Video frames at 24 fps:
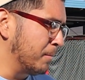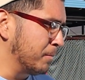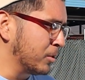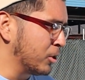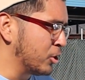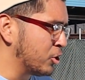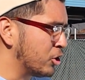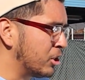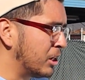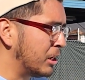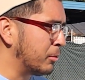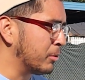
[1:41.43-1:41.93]

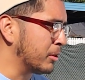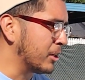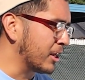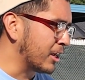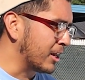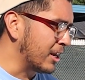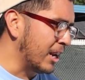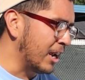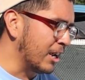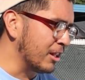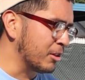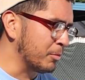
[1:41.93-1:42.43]
Usually with the
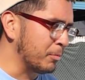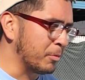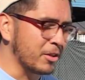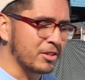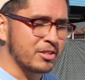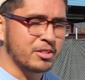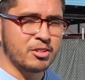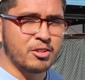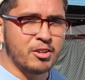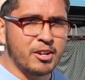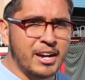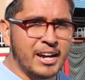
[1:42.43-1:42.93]
client's
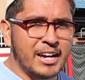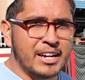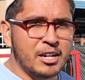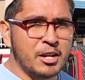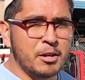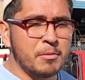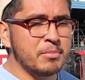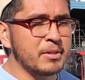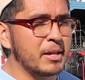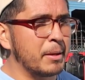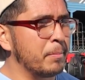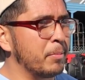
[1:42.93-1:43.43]
personal
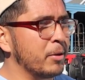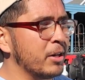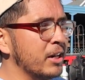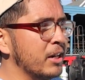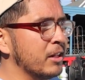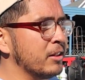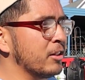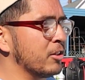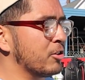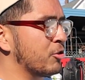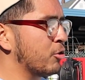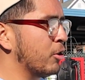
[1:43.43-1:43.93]
items, I put it
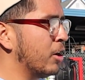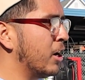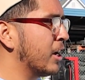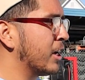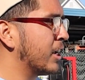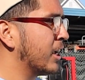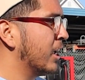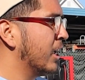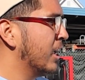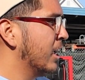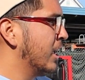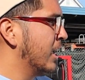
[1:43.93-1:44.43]
in the trunk,
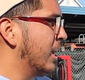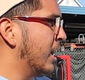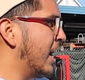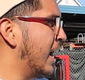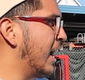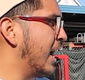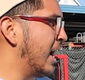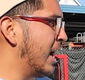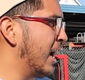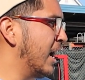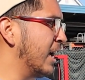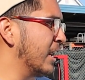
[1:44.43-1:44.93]

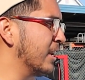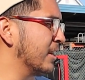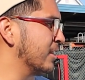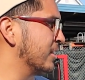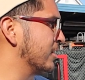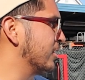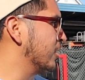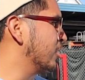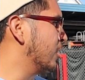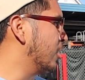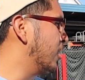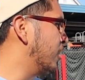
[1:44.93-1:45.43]
and
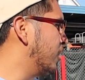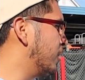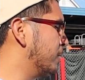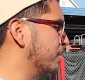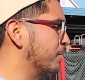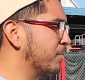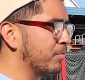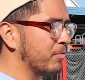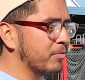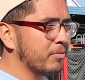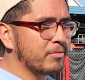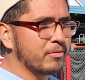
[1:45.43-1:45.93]
you know,
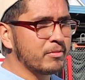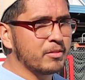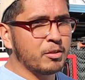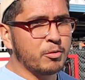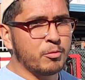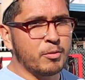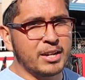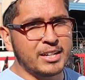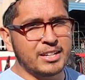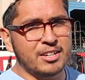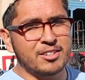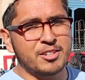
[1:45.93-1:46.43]

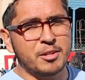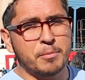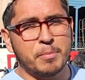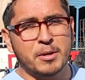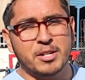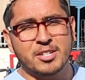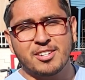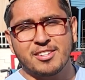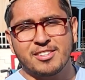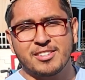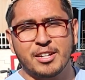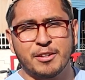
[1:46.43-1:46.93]
when there's a
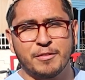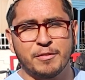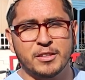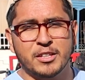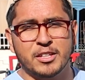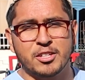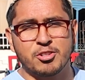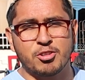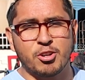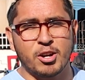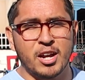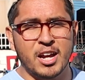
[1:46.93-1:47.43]
bunch of stuff in
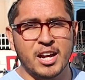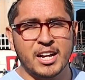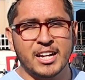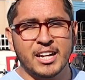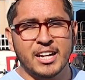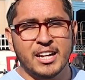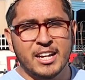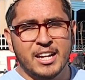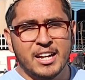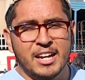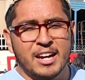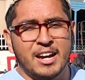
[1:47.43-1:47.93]
the trunk,
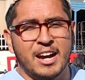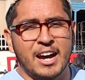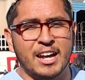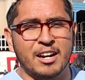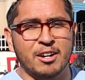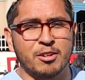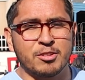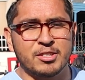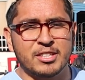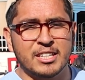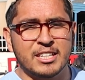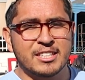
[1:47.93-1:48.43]
I
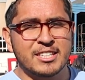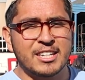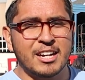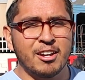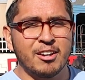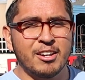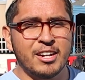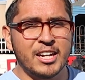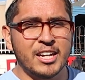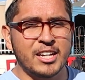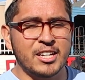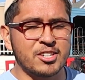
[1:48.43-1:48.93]
don't
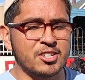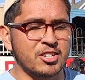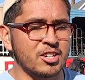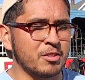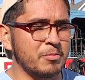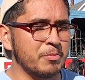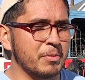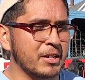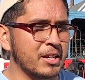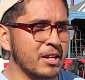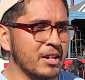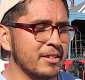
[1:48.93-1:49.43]
detail it
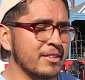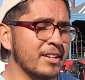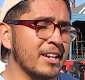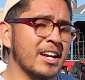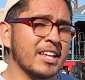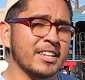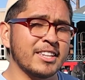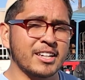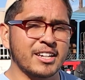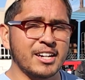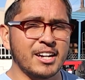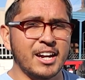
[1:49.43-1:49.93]
just because I
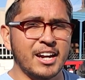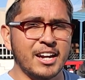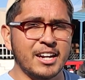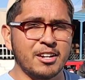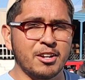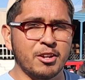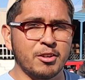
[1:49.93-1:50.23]
let the client